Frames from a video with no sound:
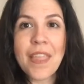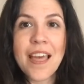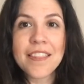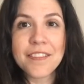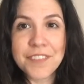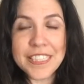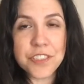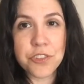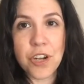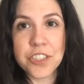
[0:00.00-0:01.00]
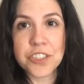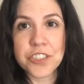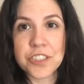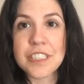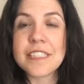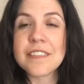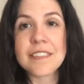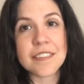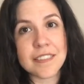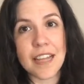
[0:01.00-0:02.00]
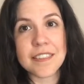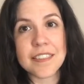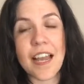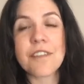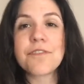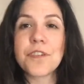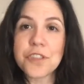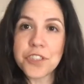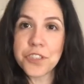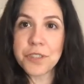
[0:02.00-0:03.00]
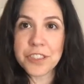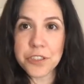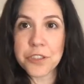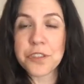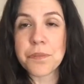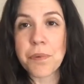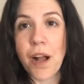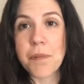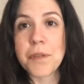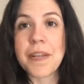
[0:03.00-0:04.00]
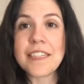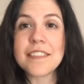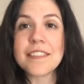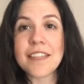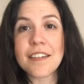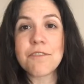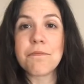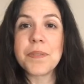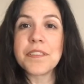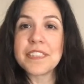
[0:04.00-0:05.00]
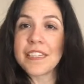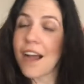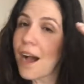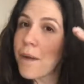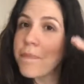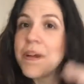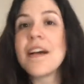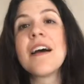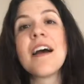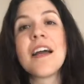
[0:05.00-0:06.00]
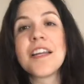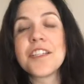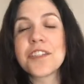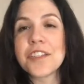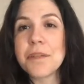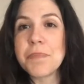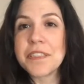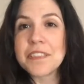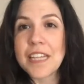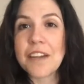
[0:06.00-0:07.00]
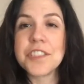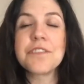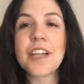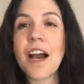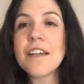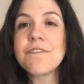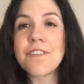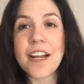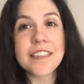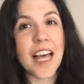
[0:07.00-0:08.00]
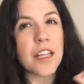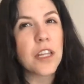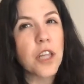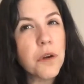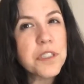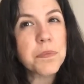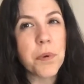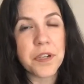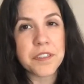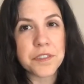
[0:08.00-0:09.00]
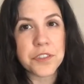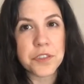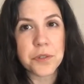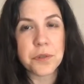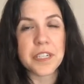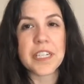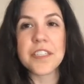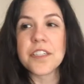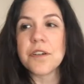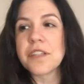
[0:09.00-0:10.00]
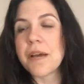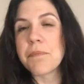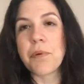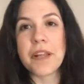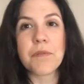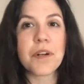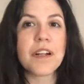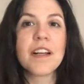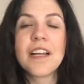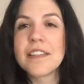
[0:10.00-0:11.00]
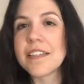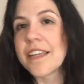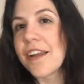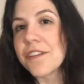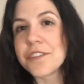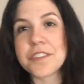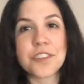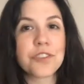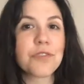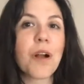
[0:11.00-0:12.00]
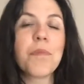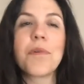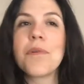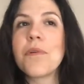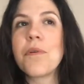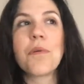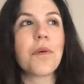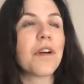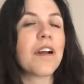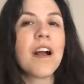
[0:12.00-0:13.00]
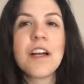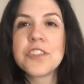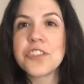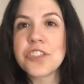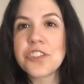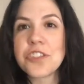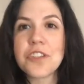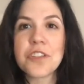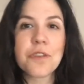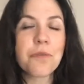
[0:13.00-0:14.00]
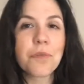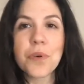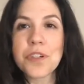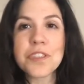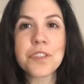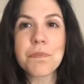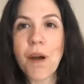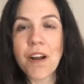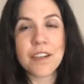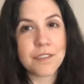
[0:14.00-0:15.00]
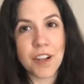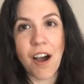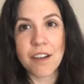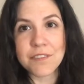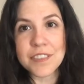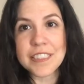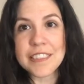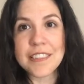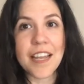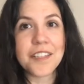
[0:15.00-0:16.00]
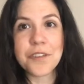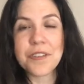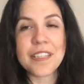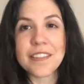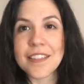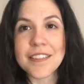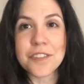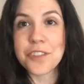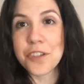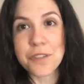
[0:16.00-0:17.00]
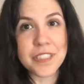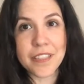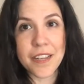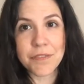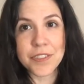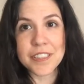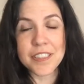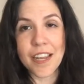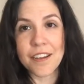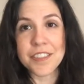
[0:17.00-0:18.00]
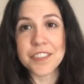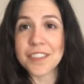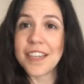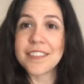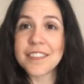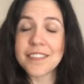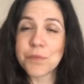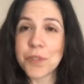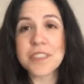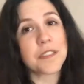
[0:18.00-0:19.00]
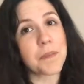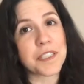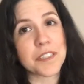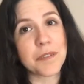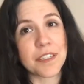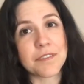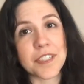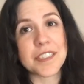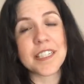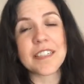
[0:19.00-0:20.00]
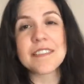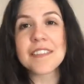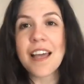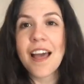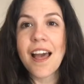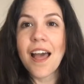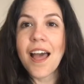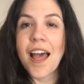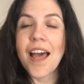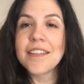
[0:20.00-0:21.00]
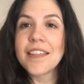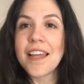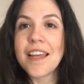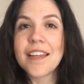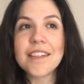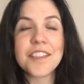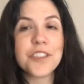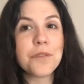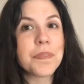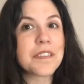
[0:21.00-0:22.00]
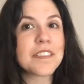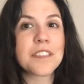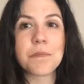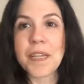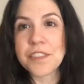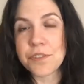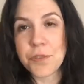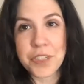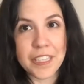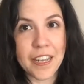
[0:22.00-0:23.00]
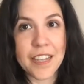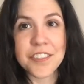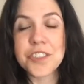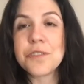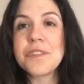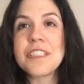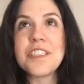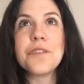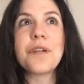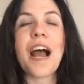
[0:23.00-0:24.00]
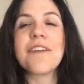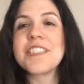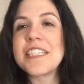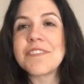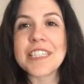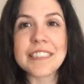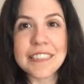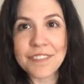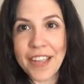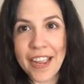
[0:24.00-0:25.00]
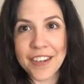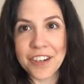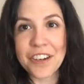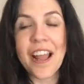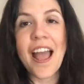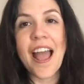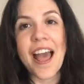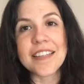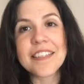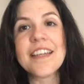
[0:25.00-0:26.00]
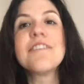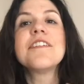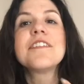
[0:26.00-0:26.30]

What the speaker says: the V structure is exactly that. First, you introduce the problem, and instead of building up, you're gonna build down. You've gotta find that lowest point of the story, you know, that point where the character's in trouble, or just the worst part of conflict that you think that there's no escape for this character. And this works especially well in fairy tales. And then you build suspense for the end. You have to give a cliffhanger, and then